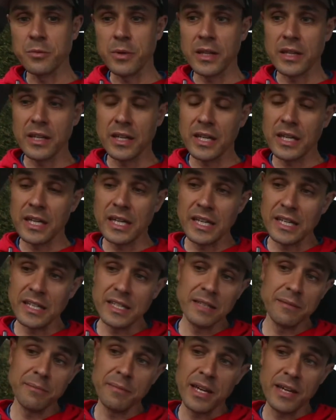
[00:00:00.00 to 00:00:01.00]
whether it
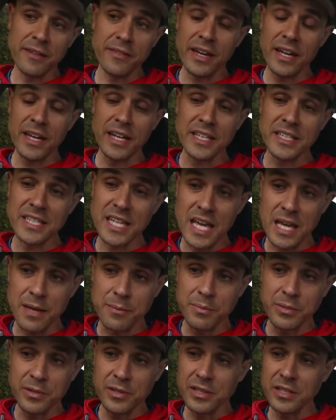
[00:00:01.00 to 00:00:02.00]
may have had a
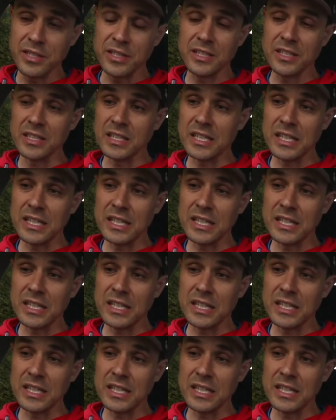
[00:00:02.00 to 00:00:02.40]
tampered